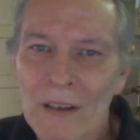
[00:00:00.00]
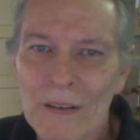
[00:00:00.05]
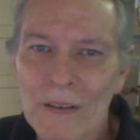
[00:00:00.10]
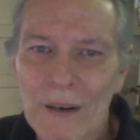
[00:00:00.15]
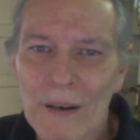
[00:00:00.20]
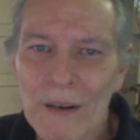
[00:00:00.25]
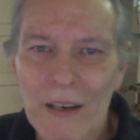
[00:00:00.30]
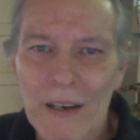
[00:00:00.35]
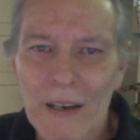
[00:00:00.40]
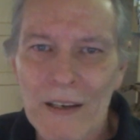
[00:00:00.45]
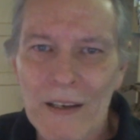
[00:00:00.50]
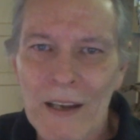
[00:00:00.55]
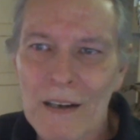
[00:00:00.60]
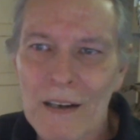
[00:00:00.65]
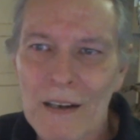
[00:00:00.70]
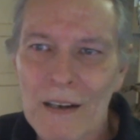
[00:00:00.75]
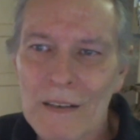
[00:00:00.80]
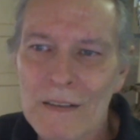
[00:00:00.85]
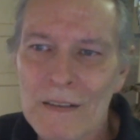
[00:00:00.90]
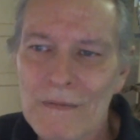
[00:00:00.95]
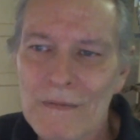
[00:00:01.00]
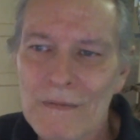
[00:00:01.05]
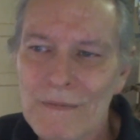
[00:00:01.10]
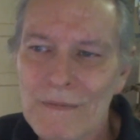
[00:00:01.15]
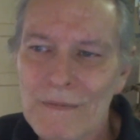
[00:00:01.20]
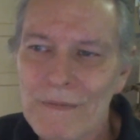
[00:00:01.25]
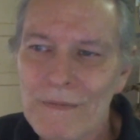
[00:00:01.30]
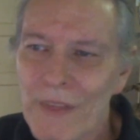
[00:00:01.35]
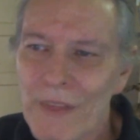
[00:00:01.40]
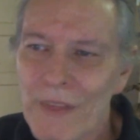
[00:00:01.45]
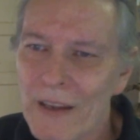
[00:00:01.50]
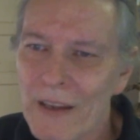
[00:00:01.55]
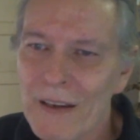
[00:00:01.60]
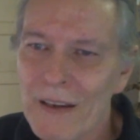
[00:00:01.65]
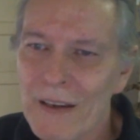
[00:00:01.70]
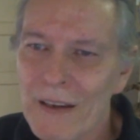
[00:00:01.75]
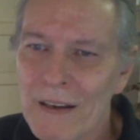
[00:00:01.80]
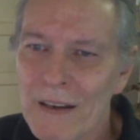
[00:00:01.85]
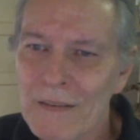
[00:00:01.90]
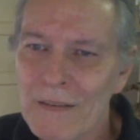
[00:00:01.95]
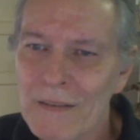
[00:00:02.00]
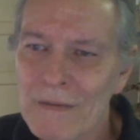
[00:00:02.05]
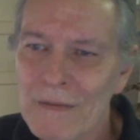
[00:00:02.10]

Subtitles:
right now, thank God,